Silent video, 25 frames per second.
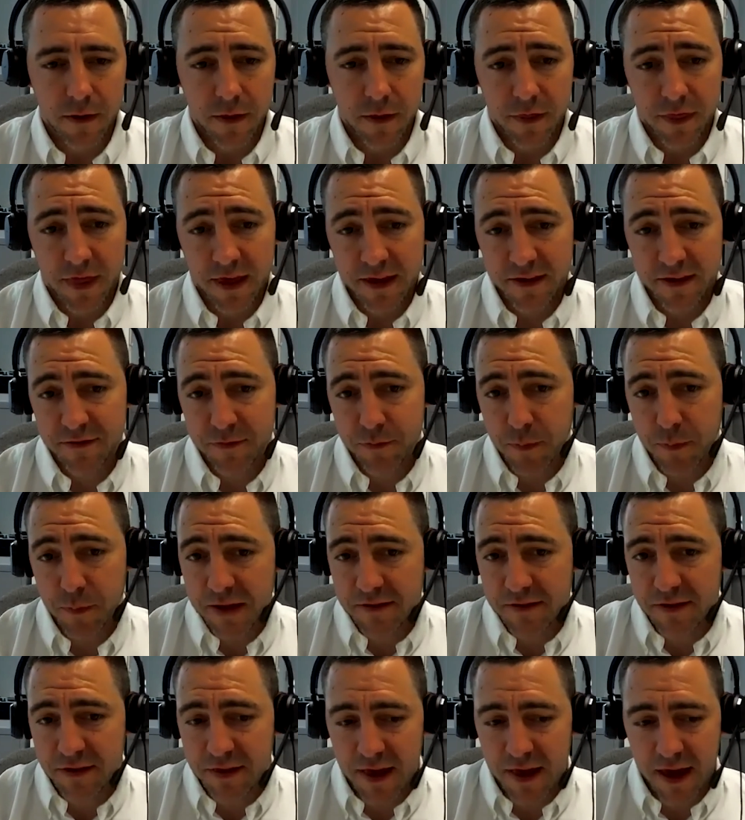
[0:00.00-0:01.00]
they speak
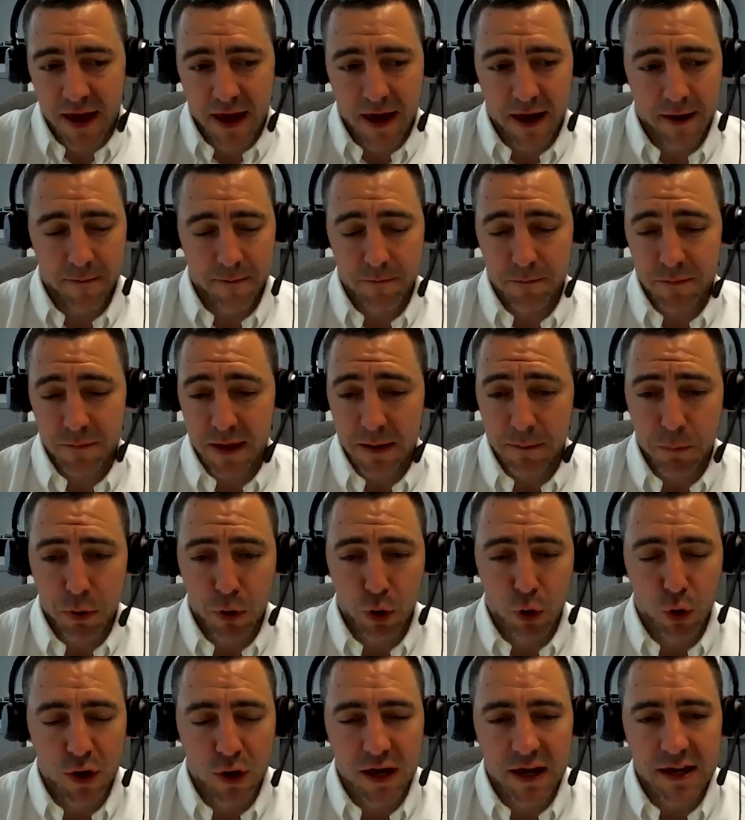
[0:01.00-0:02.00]
to their
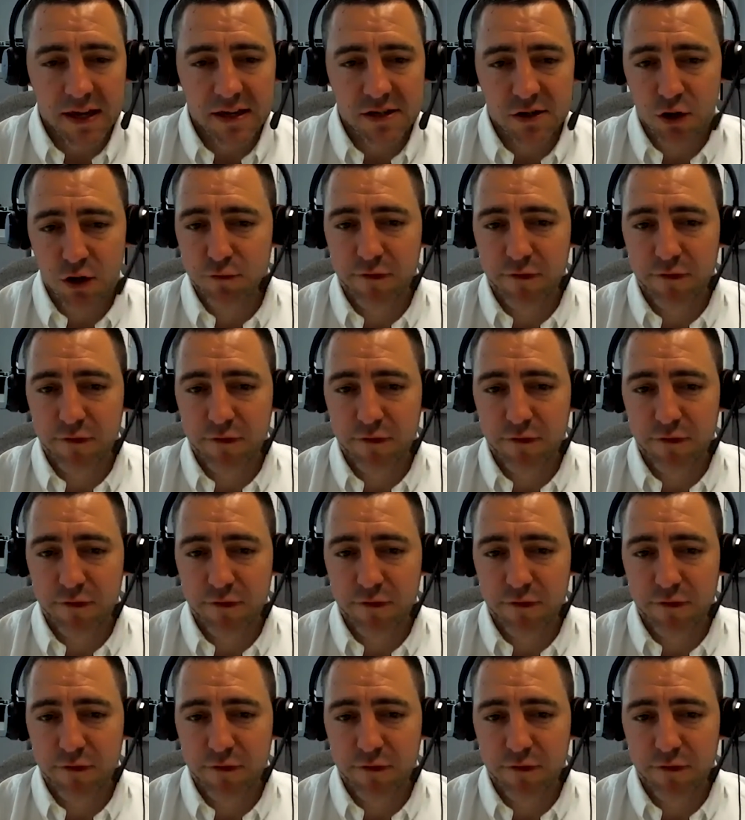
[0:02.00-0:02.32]
employees on